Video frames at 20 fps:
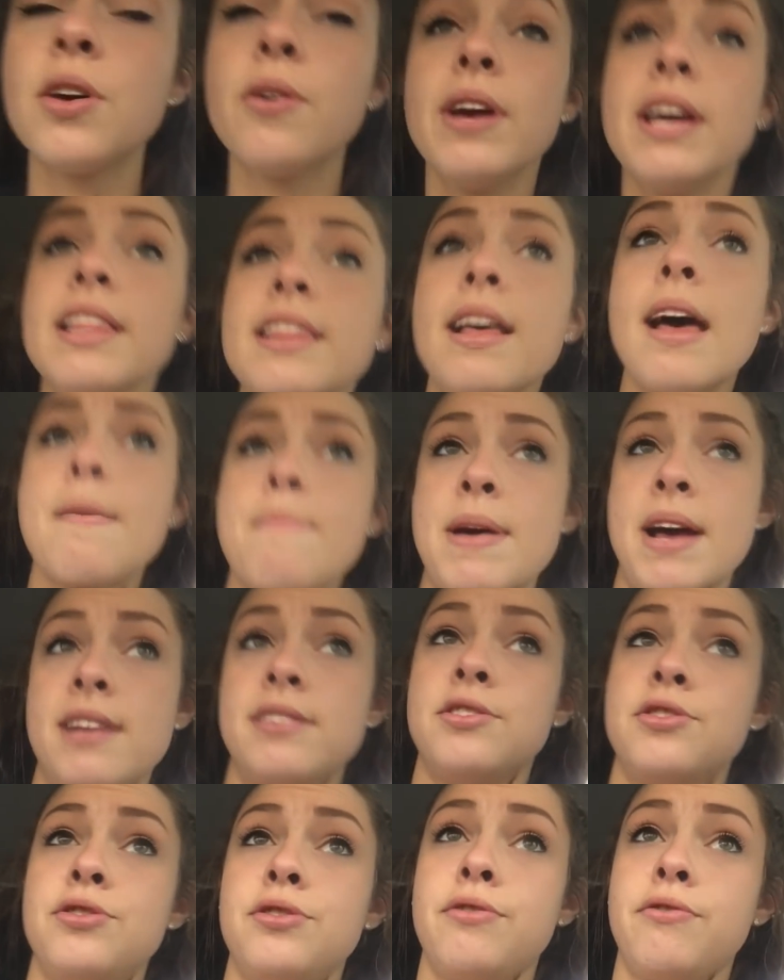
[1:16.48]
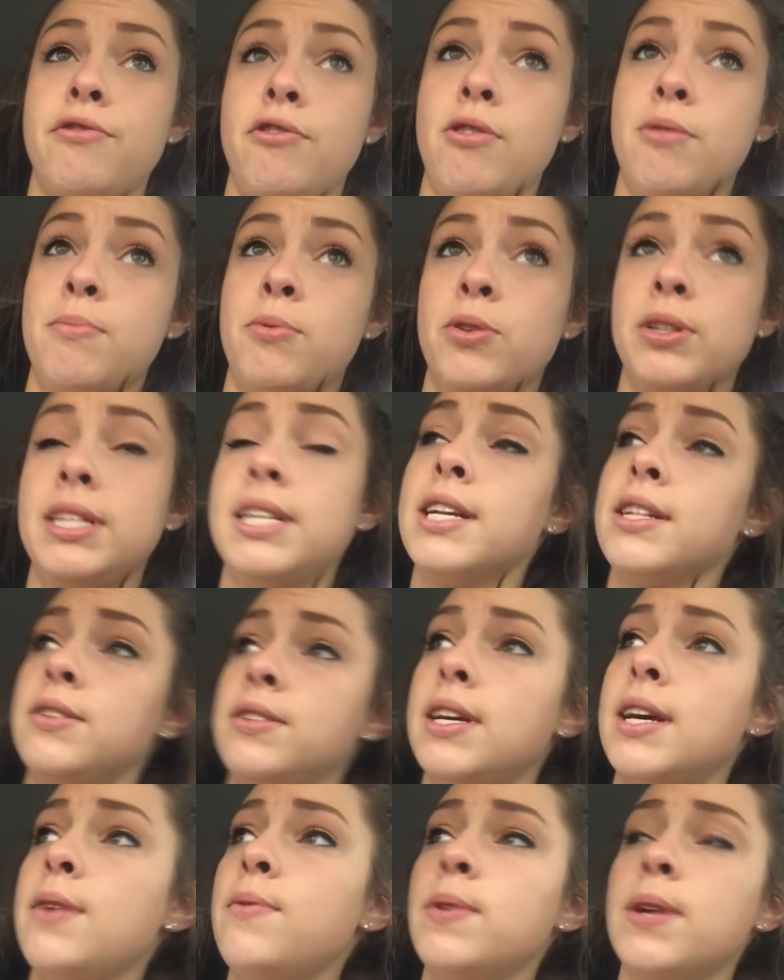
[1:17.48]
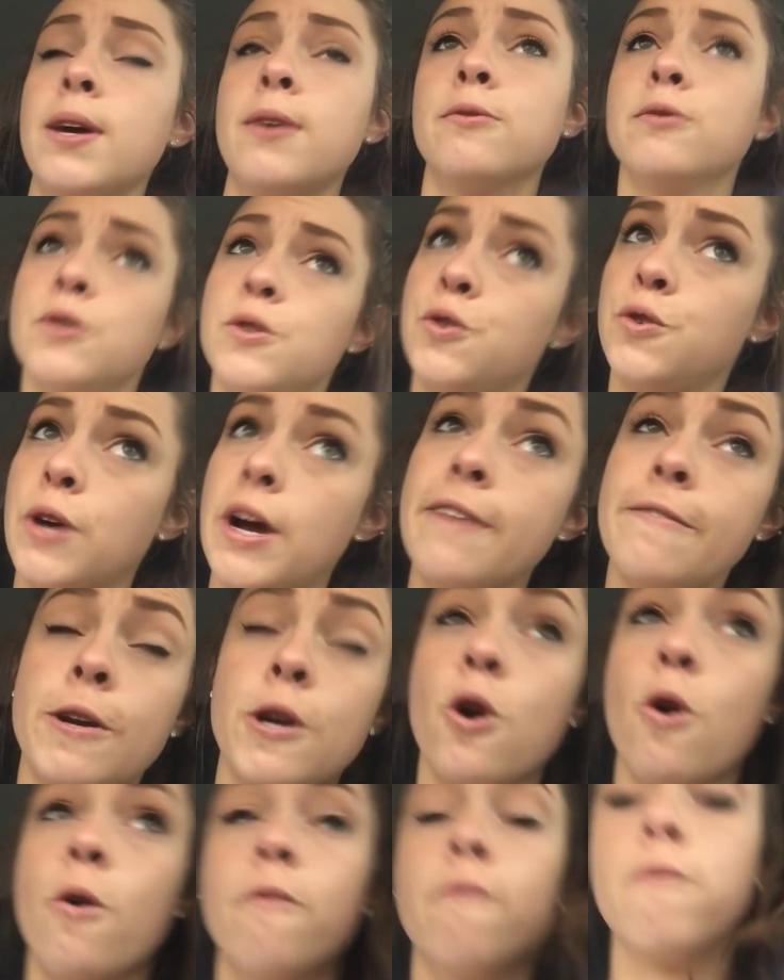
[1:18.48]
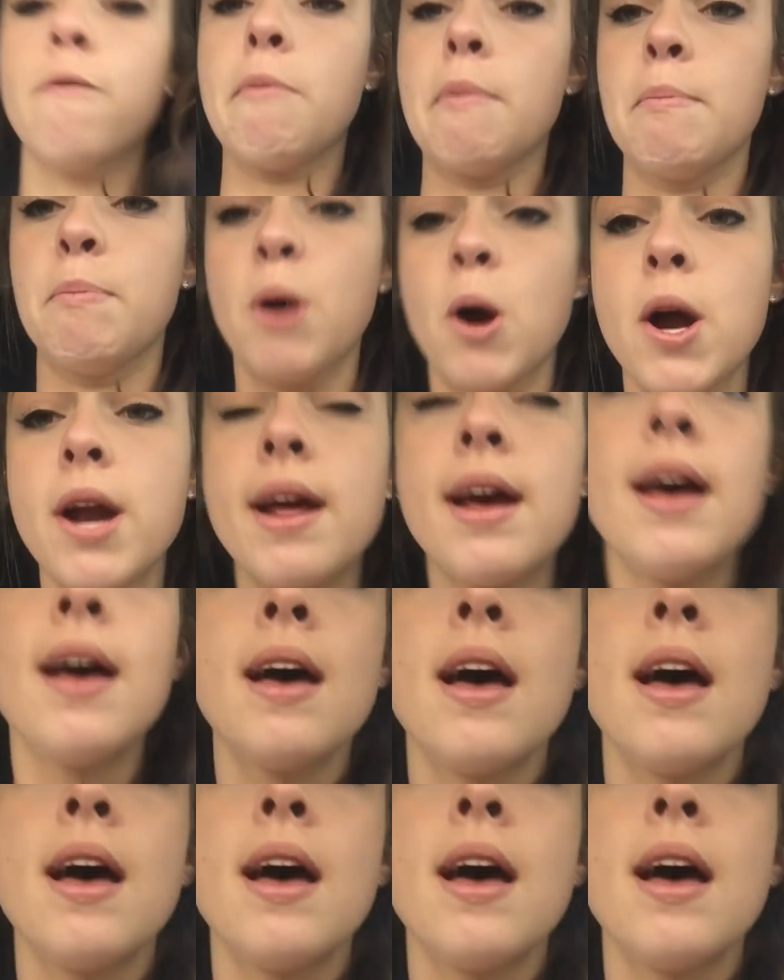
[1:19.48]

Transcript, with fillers: so in that passenger floorboard the other day when I was driving home from the barn,